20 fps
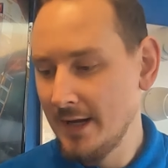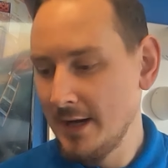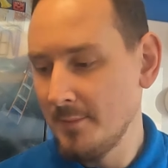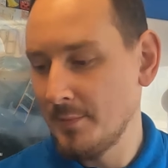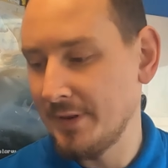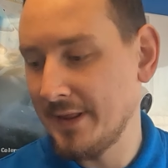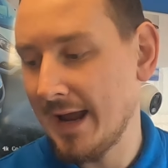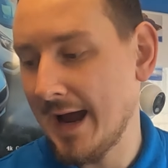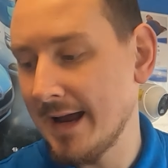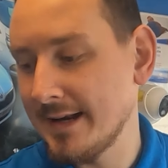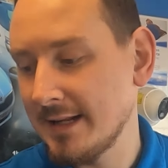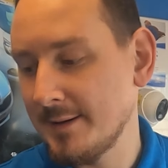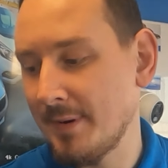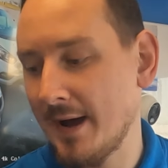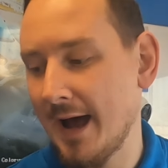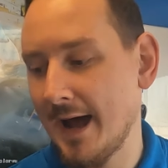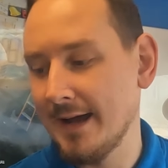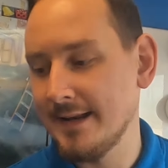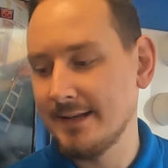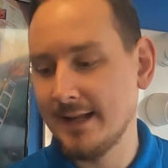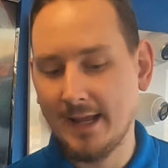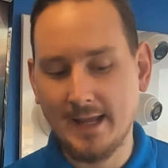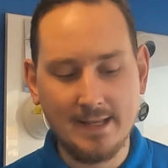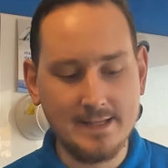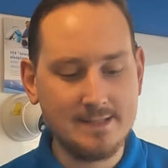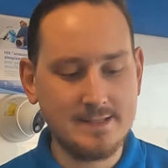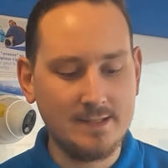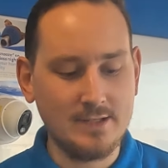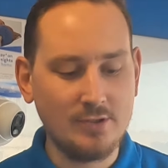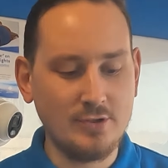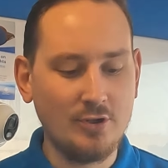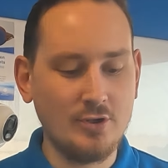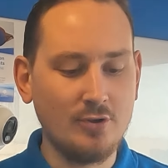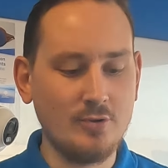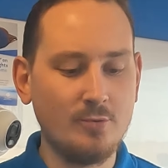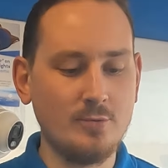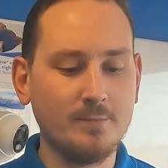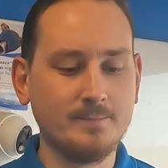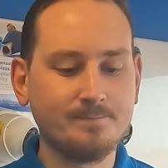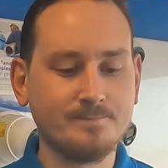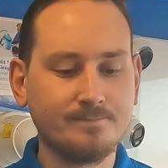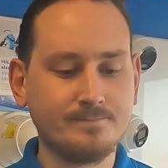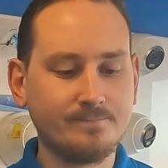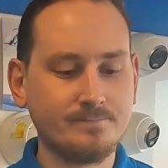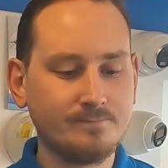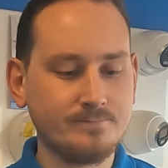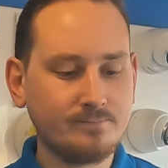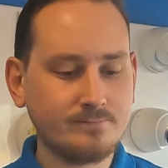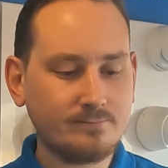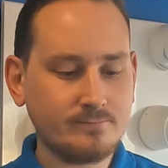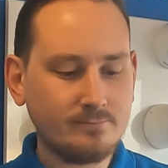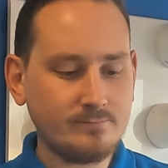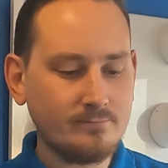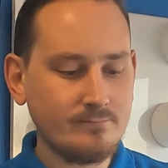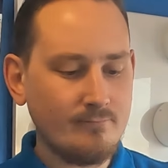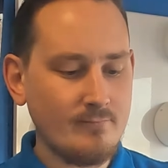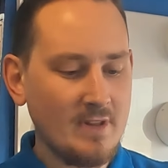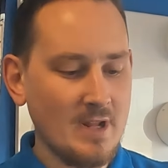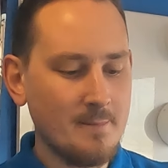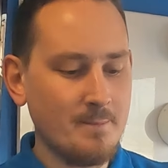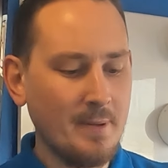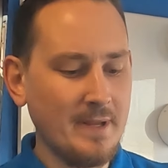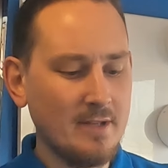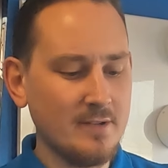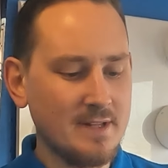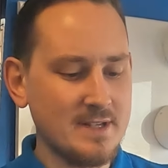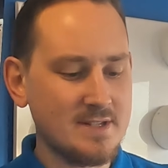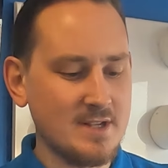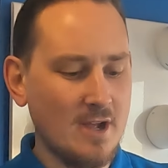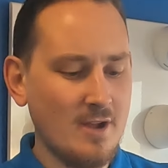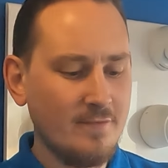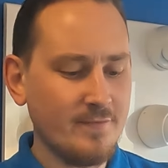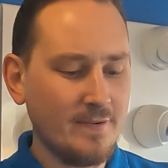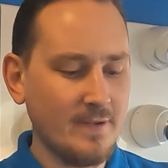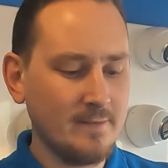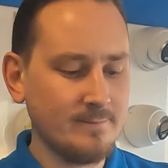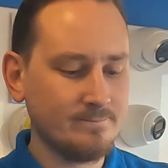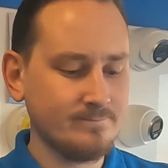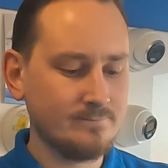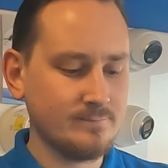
But the idea behind it is that you peel this off,